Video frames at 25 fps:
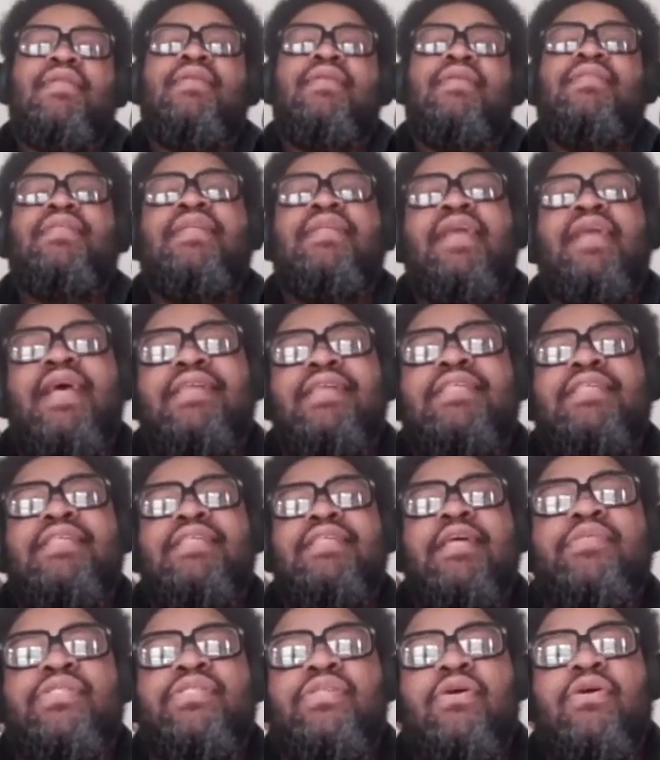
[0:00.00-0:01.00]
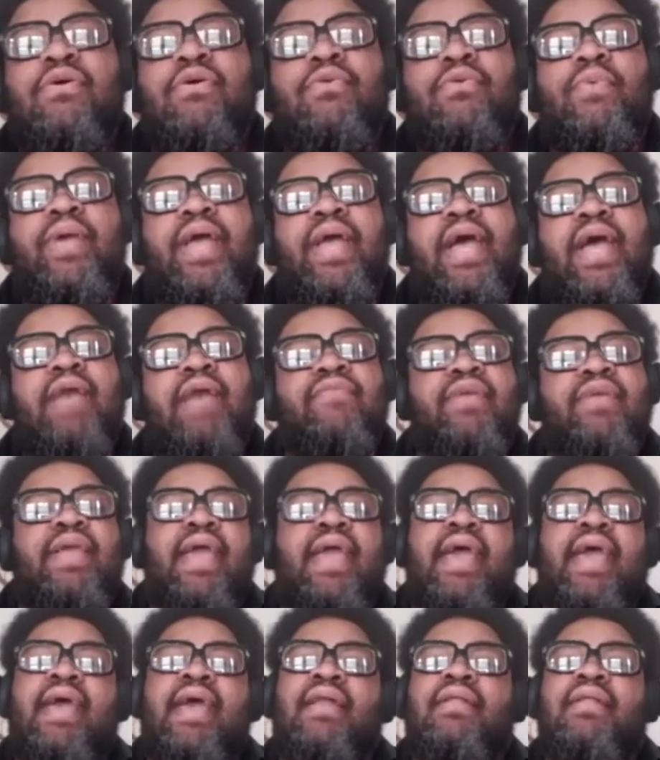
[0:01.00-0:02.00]
Today's episode, we have a
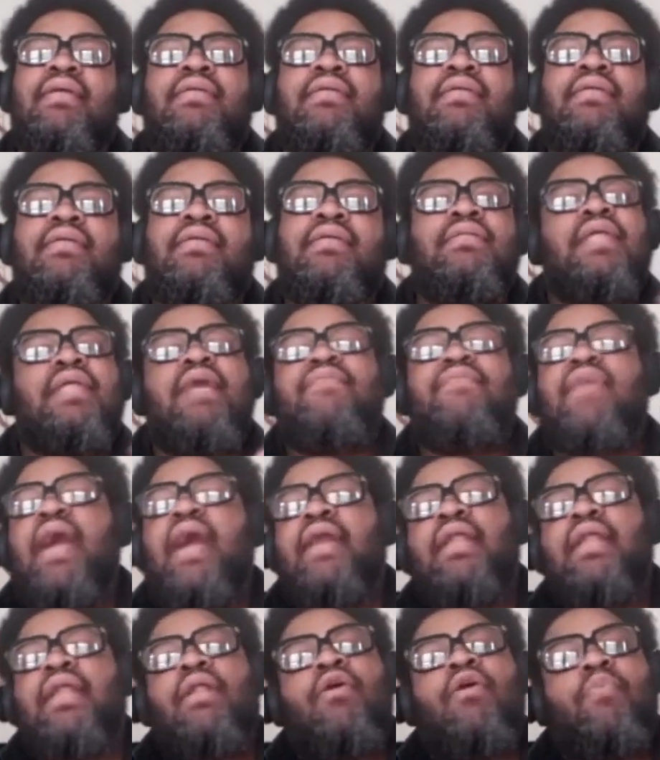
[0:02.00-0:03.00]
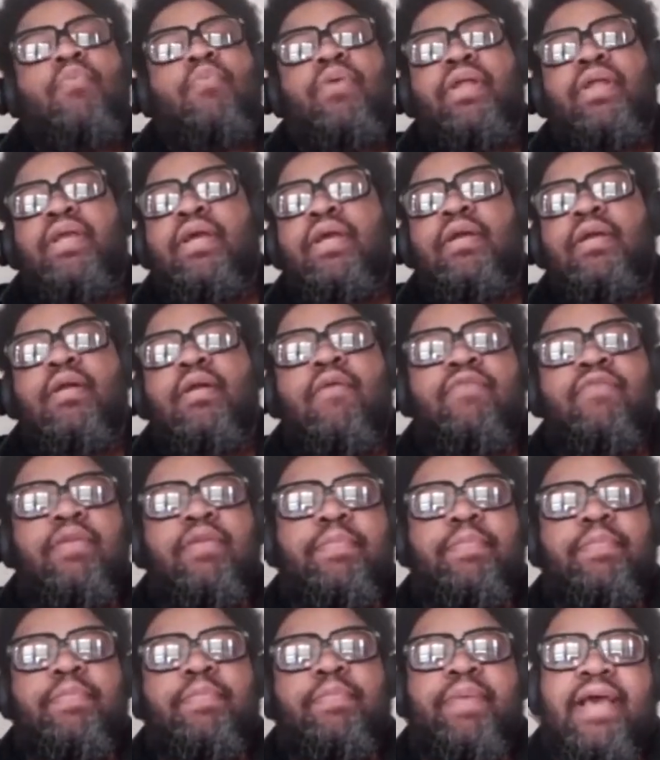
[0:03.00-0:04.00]
cat that I've gotten to know pretty good over the
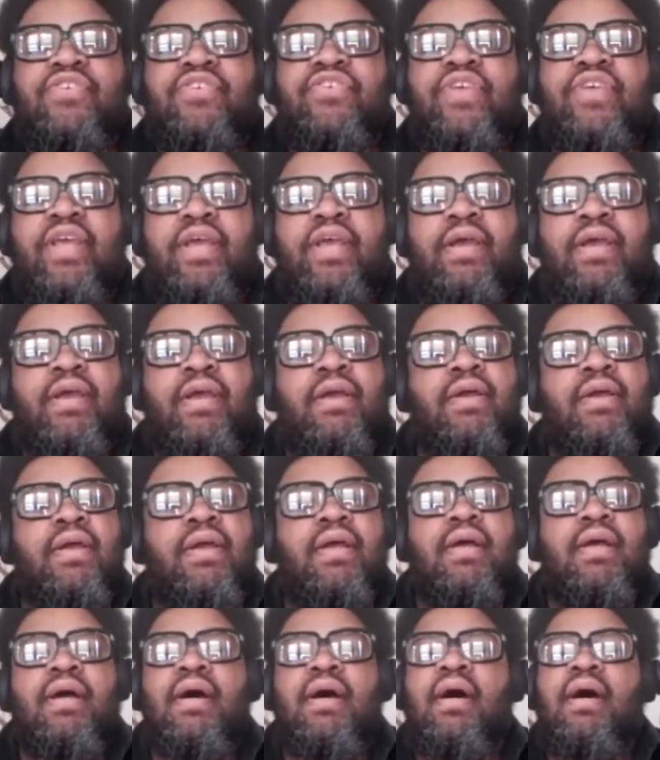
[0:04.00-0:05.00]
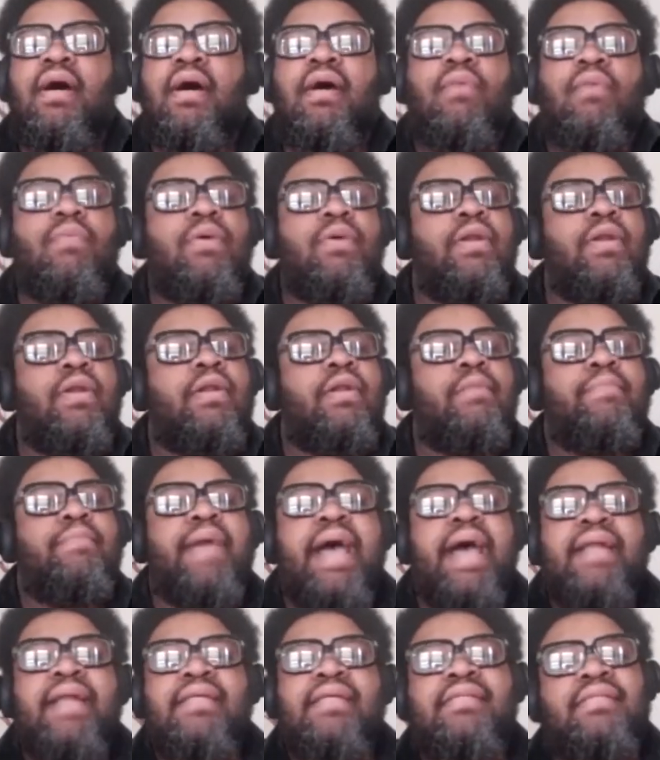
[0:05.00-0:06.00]
past year. Uh, one of the
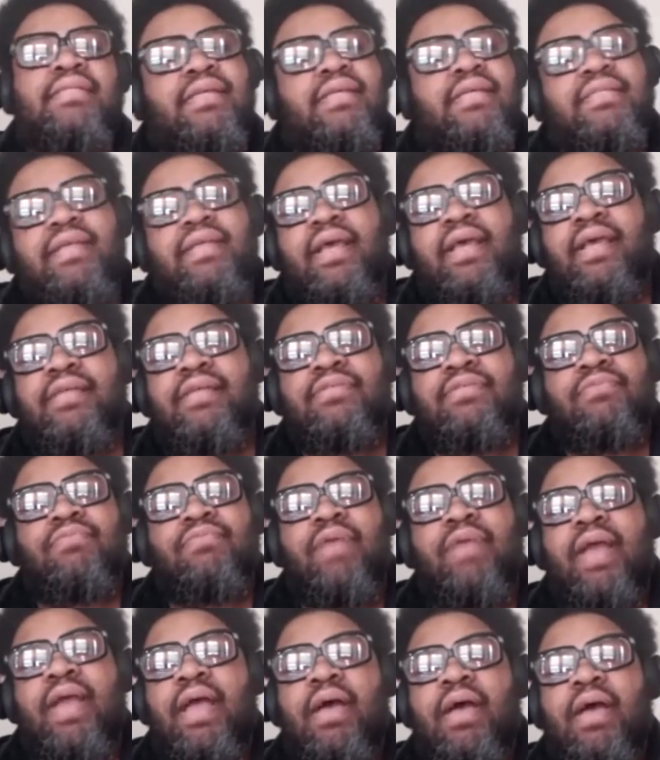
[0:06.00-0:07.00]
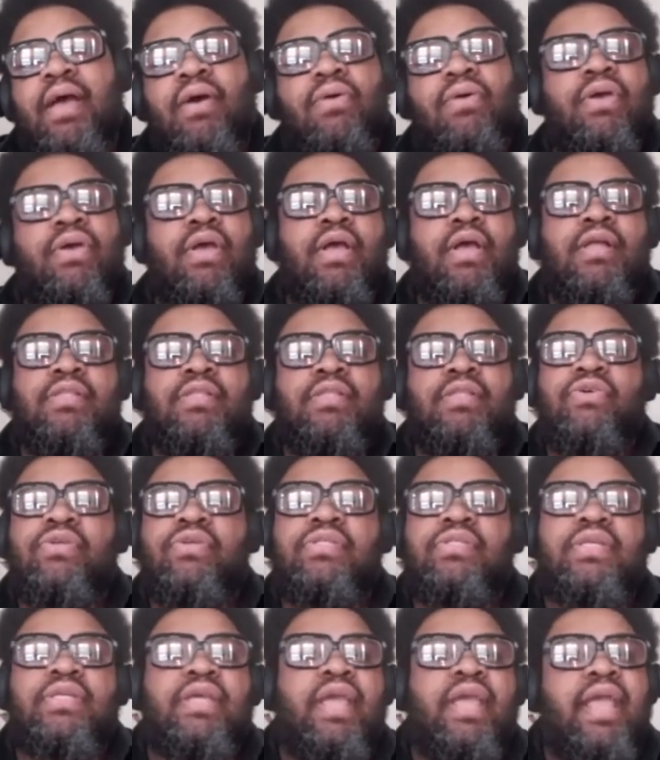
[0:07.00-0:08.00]
baddest DJs around. Dude
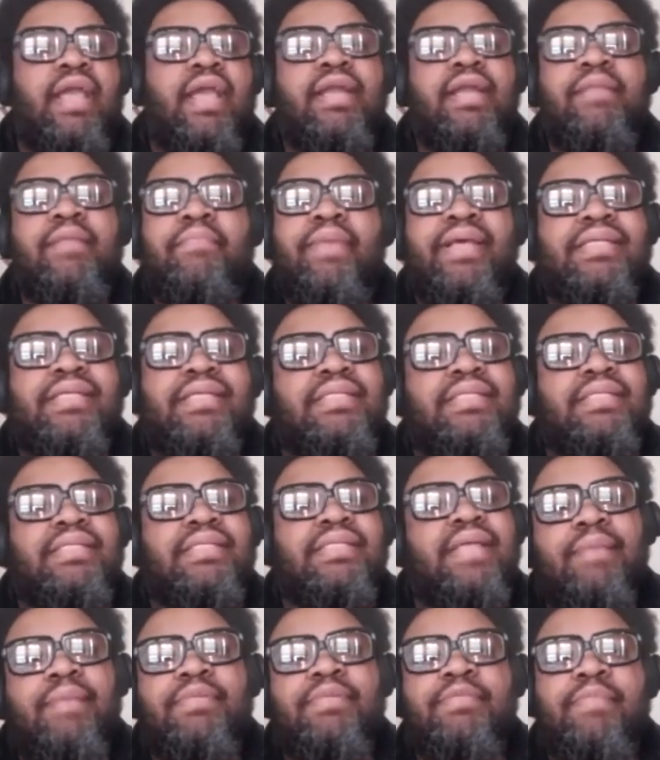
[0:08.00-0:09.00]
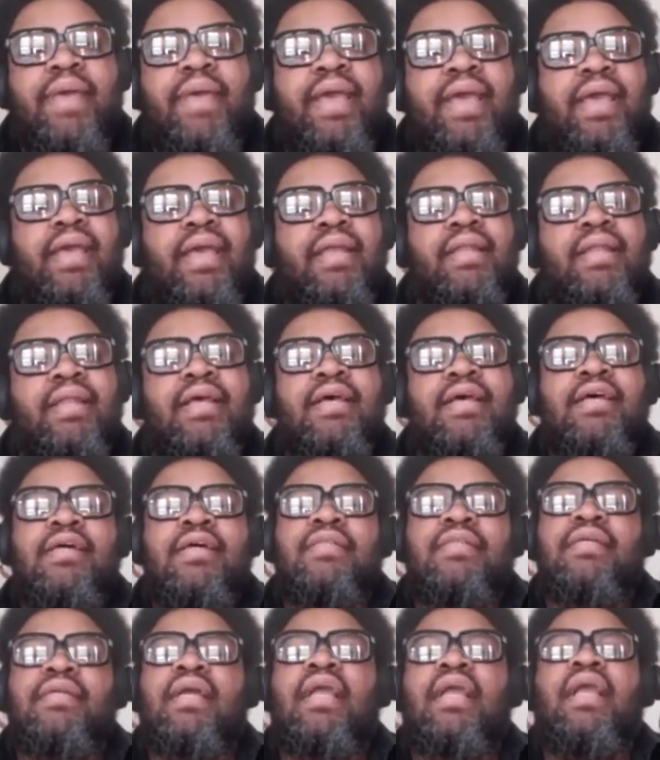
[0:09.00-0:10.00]
is the king of the mixtapes, man.
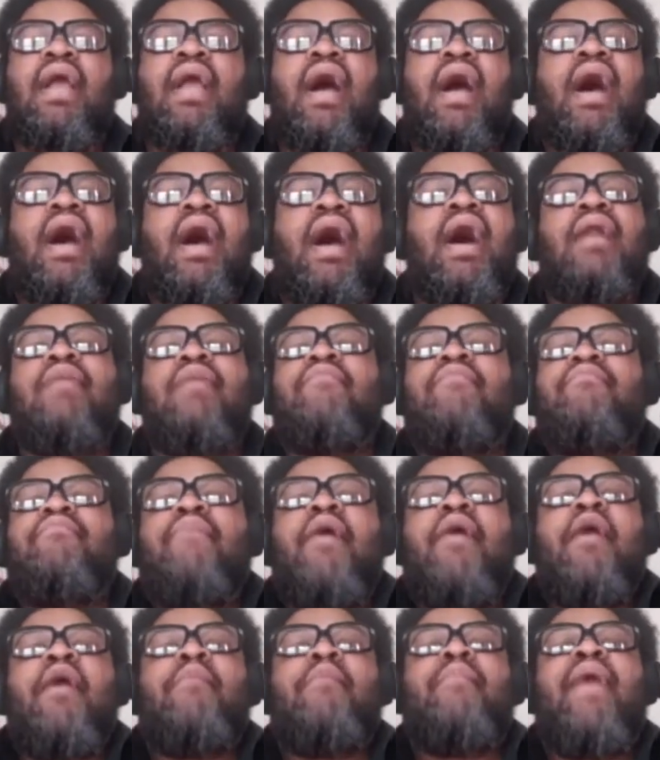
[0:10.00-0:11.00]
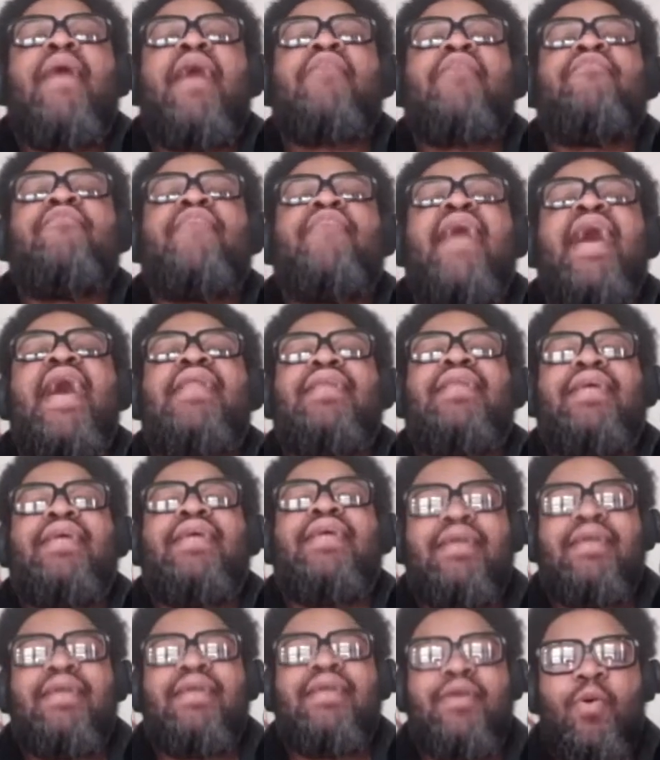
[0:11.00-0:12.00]
The god of Merrimack Valley.
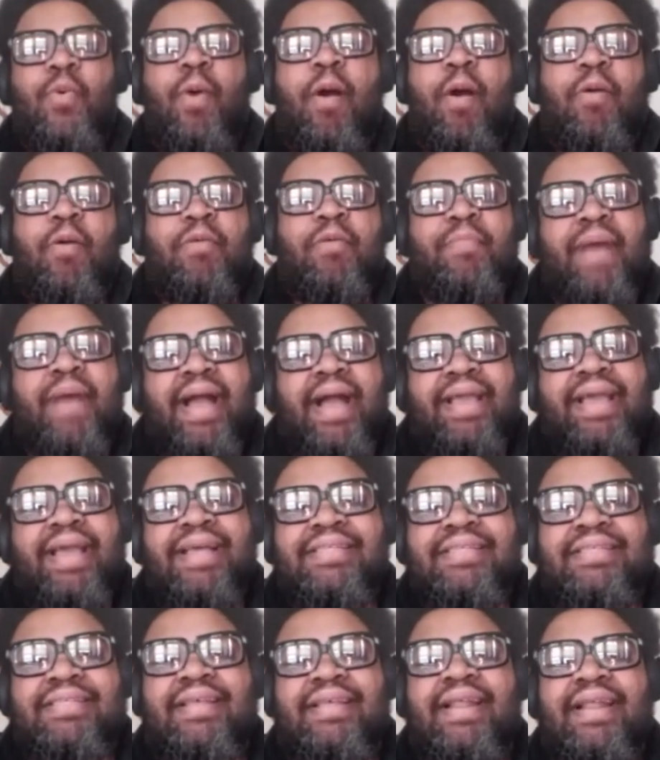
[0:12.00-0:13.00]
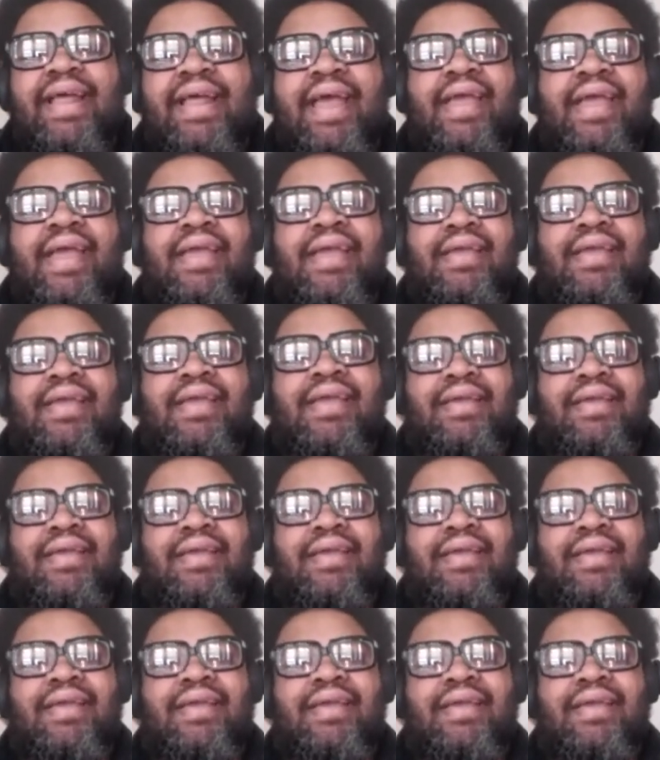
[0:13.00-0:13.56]
Welcome my guest today,